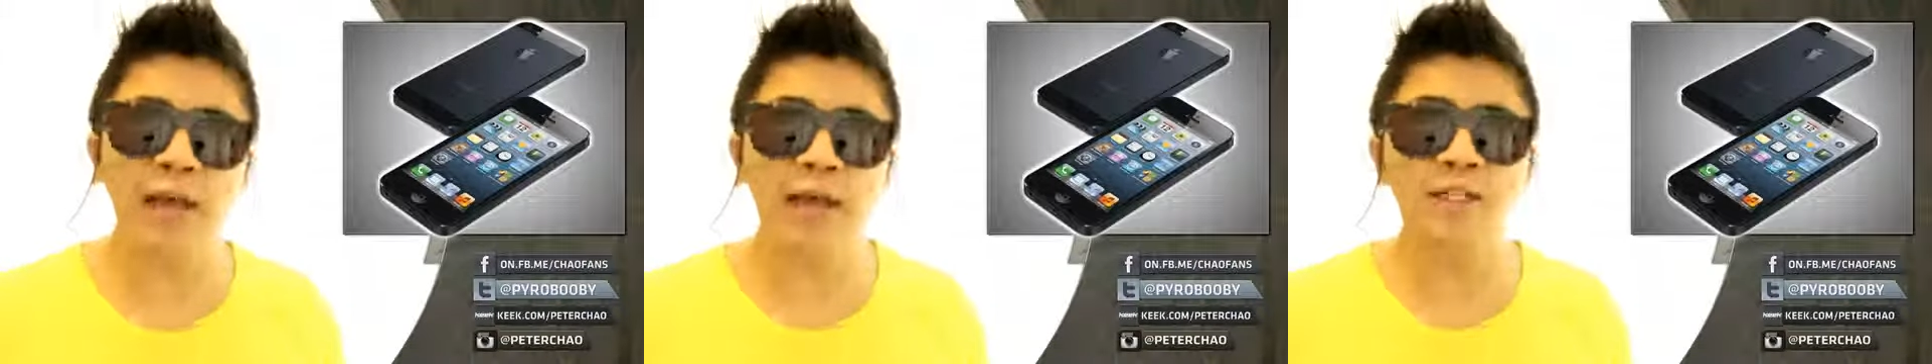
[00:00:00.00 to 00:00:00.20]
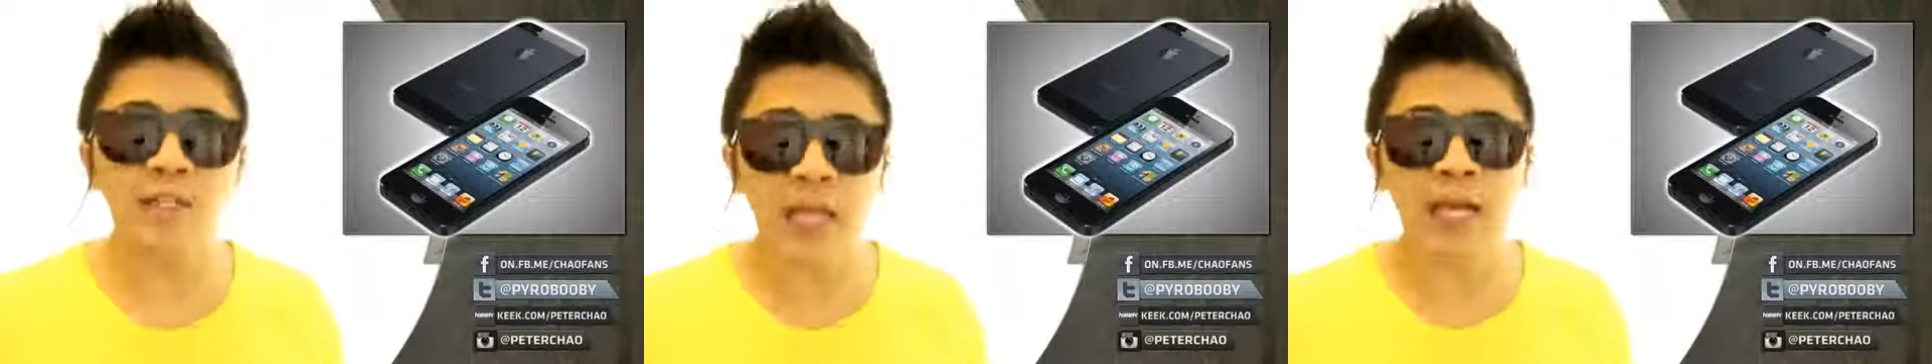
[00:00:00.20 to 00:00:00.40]

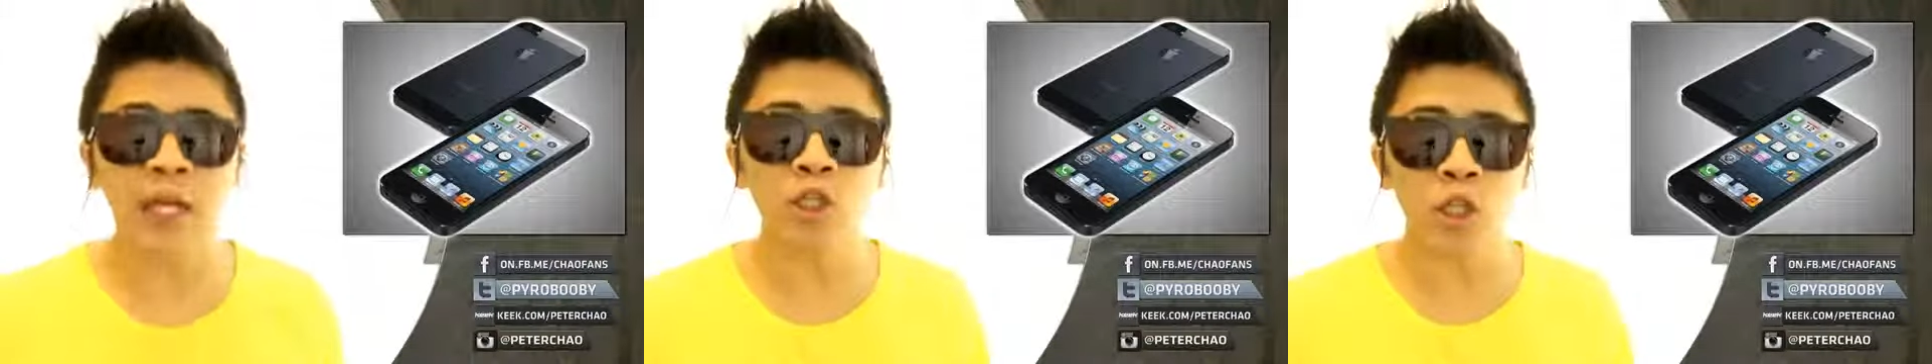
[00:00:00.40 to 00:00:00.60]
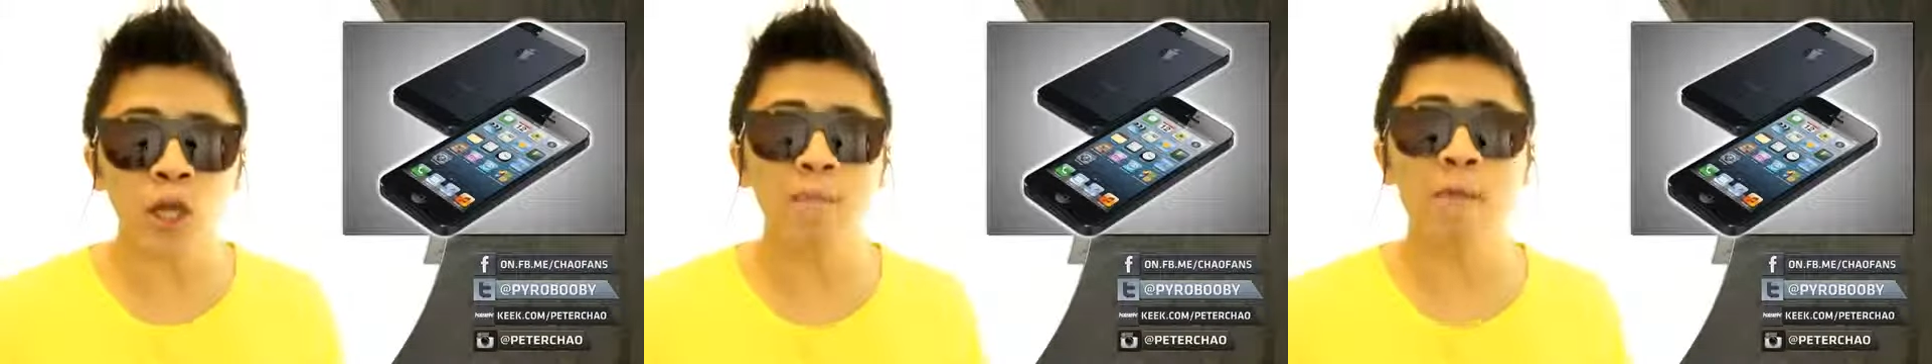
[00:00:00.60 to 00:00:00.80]
And a
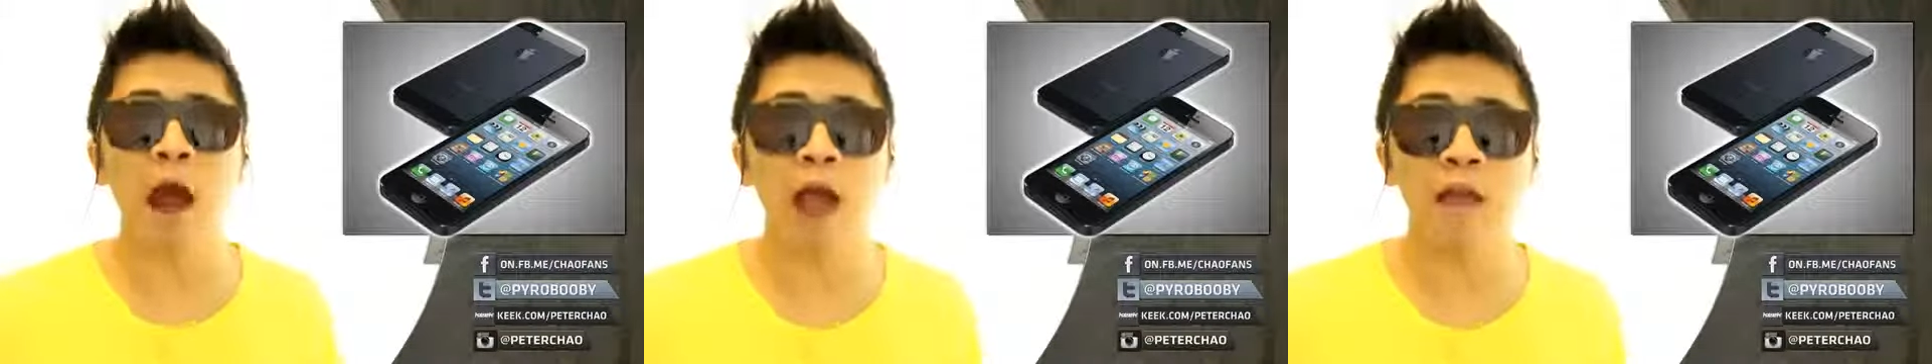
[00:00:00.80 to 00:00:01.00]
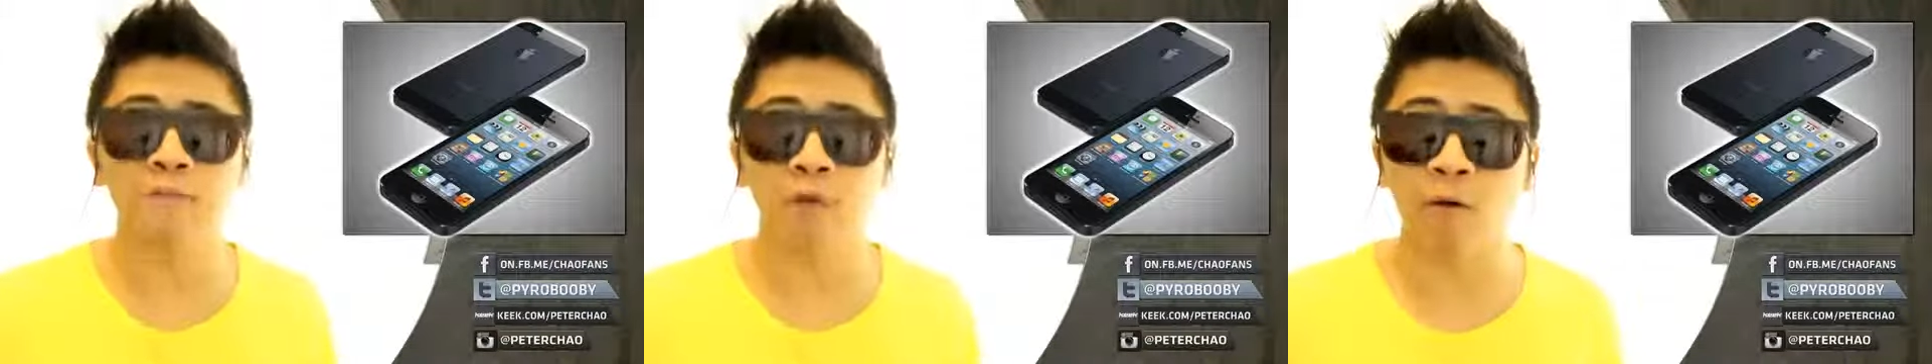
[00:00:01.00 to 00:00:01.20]
second cheaper
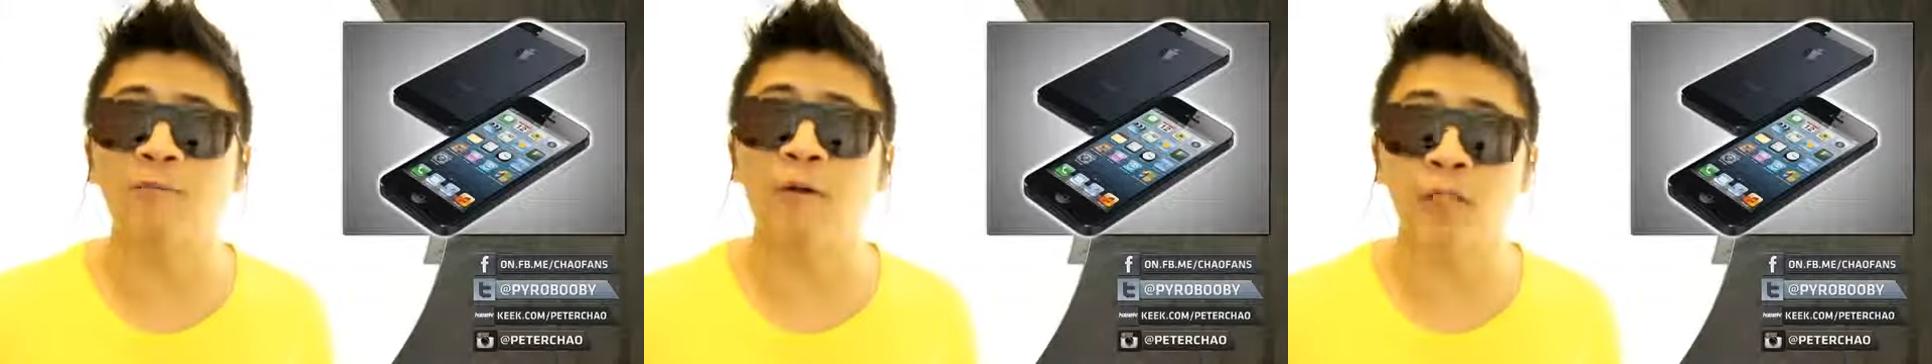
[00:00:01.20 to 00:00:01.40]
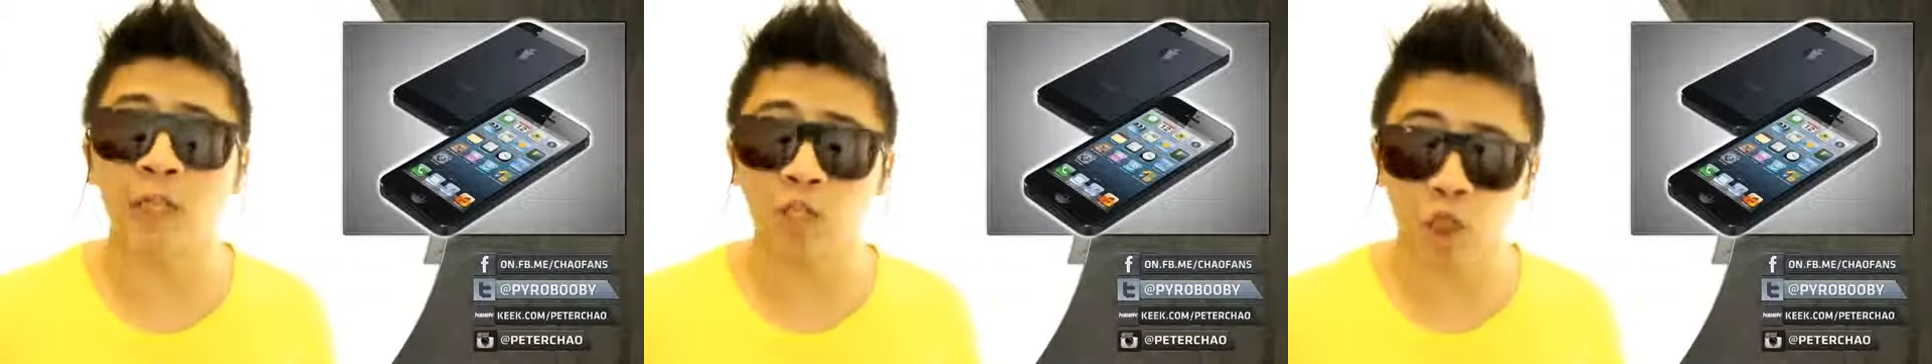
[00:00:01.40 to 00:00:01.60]

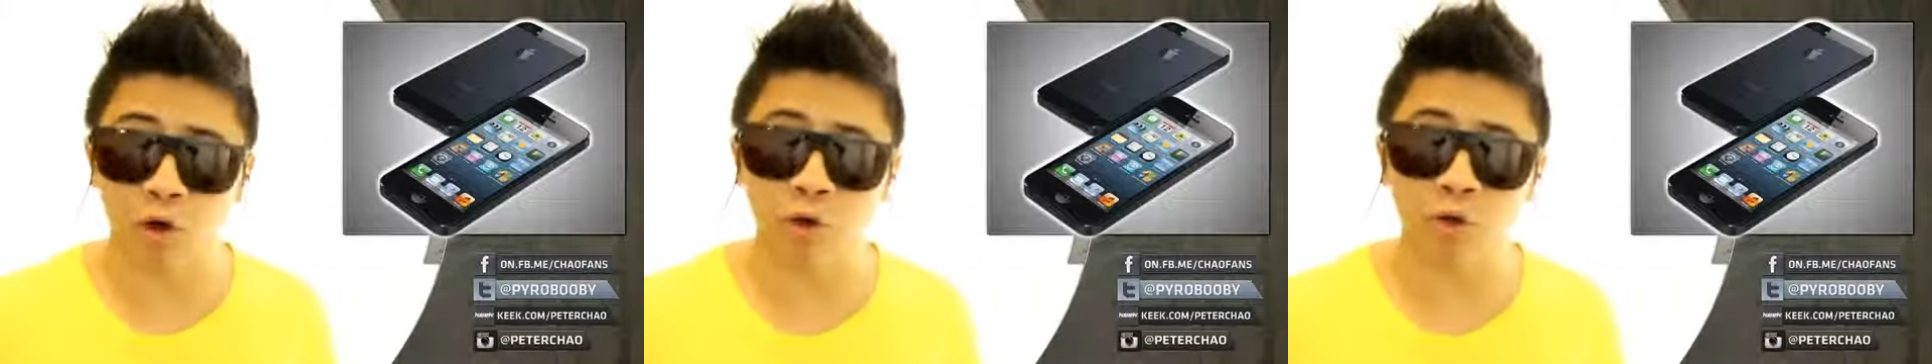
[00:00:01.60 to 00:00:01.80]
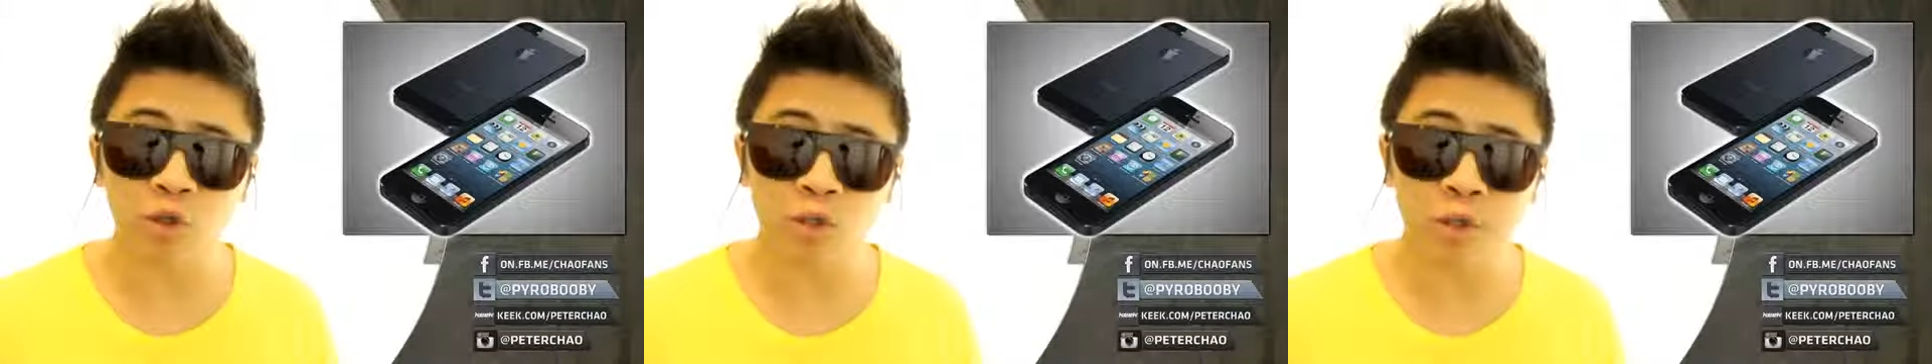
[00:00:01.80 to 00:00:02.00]
iPhone for the
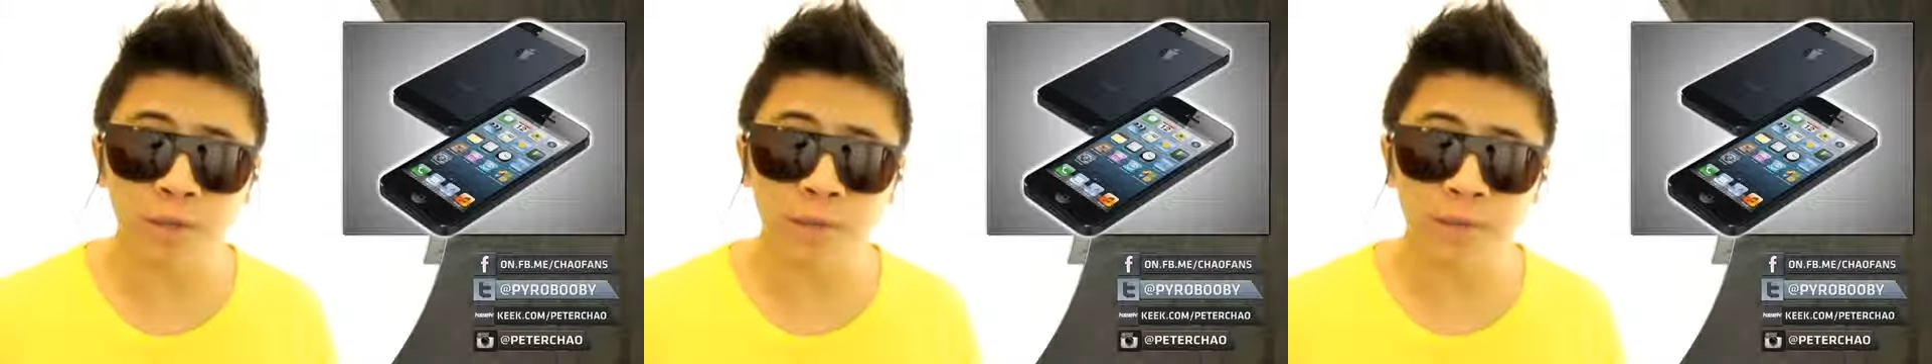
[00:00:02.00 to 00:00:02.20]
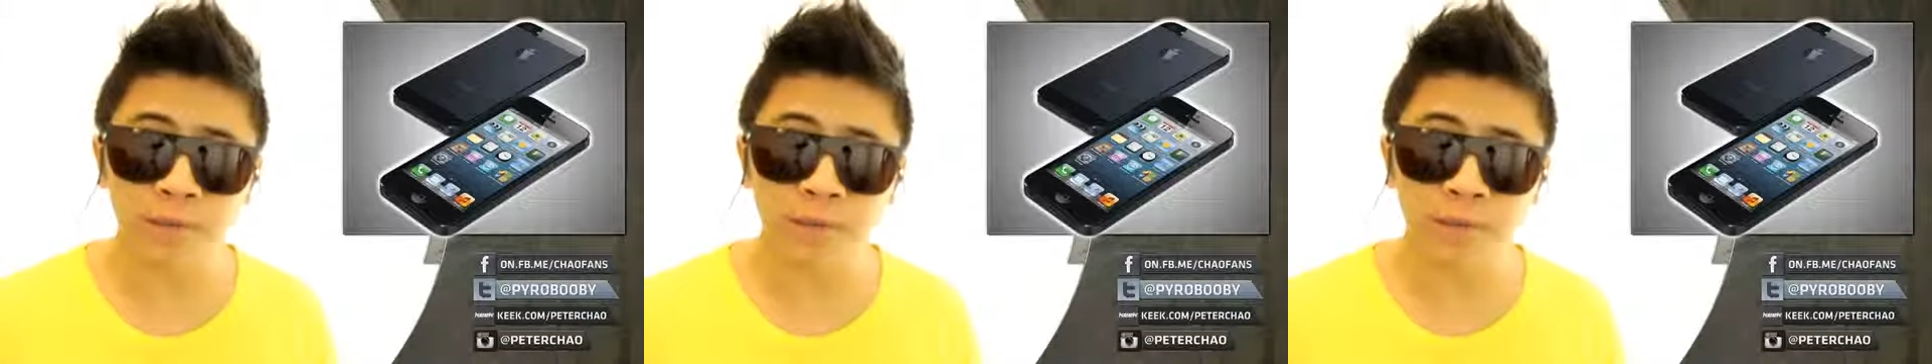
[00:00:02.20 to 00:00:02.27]
Jews.